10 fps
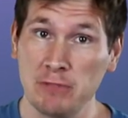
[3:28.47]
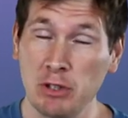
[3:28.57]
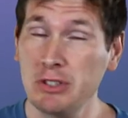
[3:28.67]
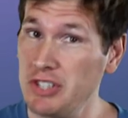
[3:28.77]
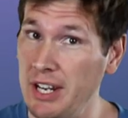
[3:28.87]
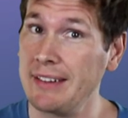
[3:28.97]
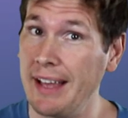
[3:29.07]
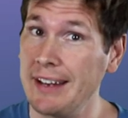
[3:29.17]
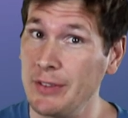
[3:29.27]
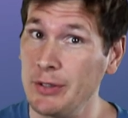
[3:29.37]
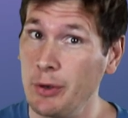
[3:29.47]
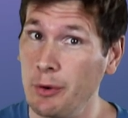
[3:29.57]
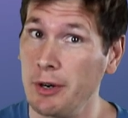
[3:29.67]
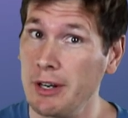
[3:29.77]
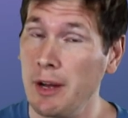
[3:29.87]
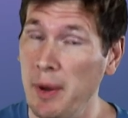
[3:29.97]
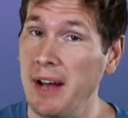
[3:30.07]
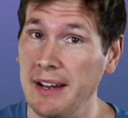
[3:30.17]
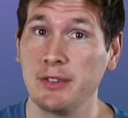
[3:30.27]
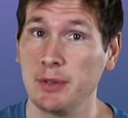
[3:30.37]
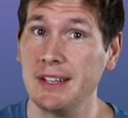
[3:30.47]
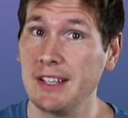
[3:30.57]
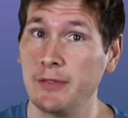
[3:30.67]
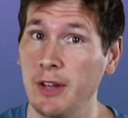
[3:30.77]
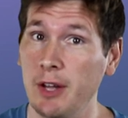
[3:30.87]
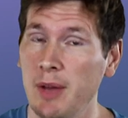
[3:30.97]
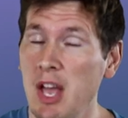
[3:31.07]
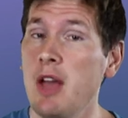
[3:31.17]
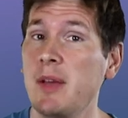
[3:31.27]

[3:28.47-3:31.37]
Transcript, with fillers: You can check that at the door upon entering this film